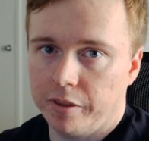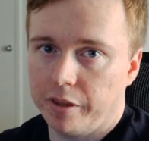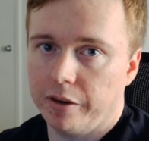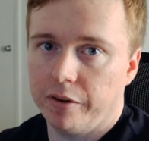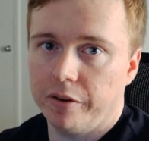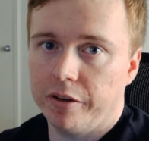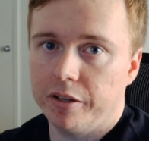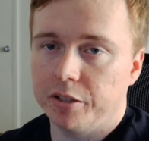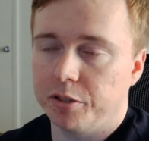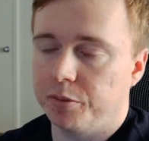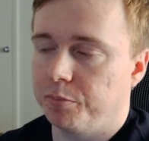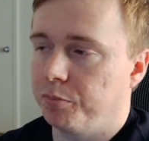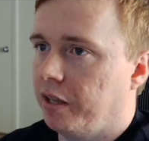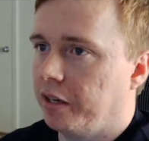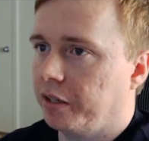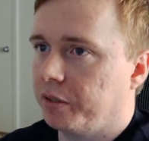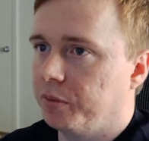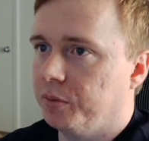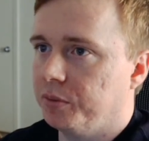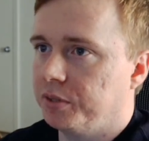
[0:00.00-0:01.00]
There it is. A
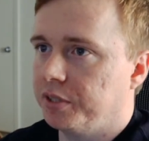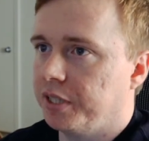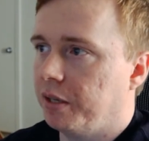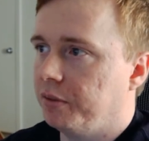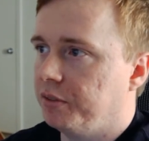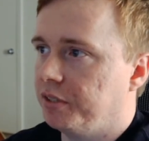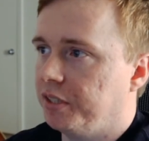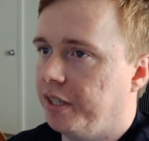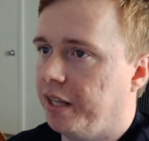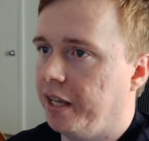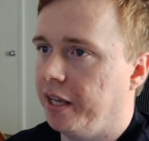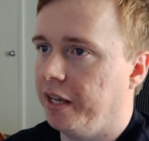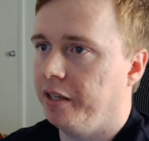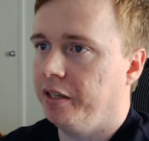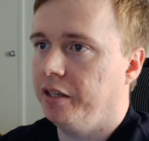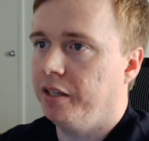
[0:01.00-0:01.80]
lot of cool sounds in that.